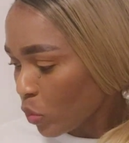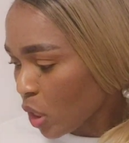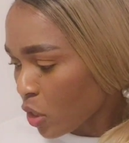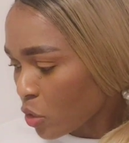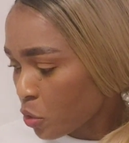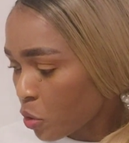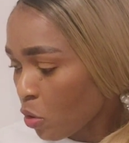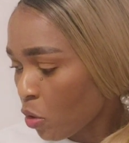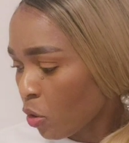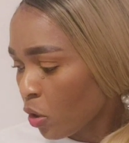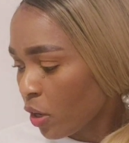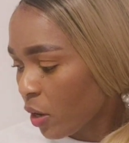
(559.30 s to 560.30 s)

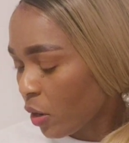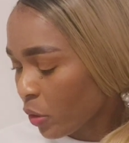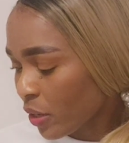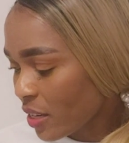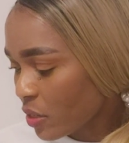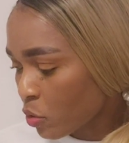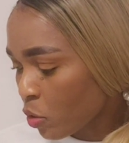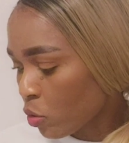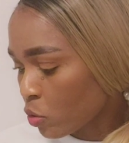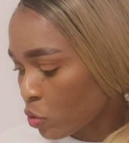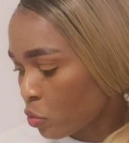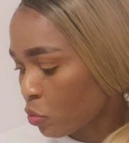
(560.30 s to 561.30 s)
So let's go
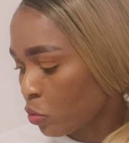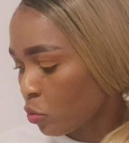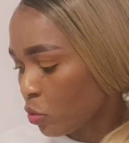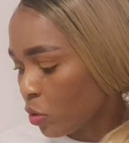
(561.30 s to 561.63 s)
to